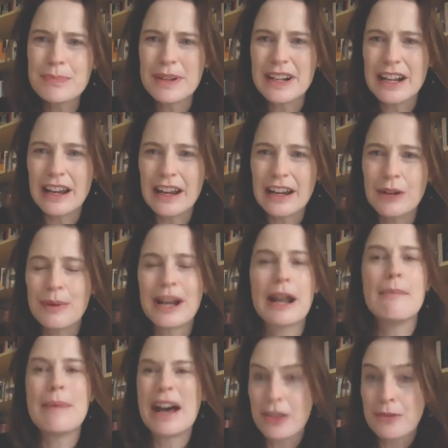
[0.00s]
but in a way
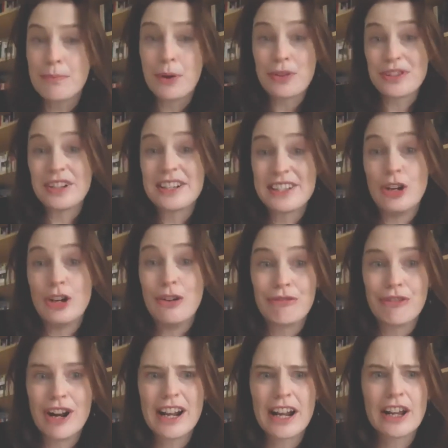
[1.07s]
about the box itself, right?